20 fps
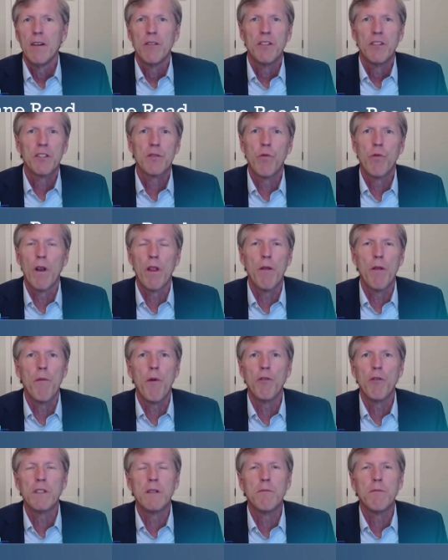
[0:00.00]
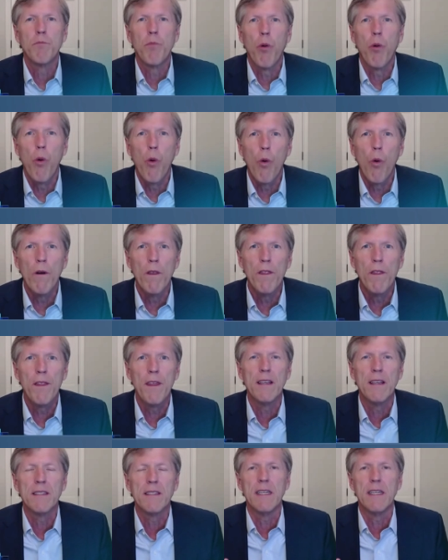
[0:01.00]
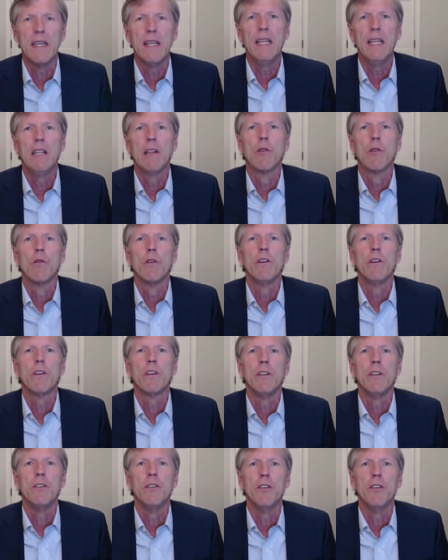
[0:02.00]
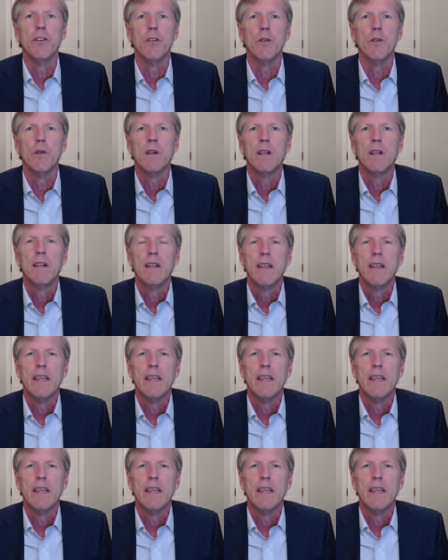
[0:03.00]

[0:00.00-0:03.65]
just one of the most important things any lawyer can do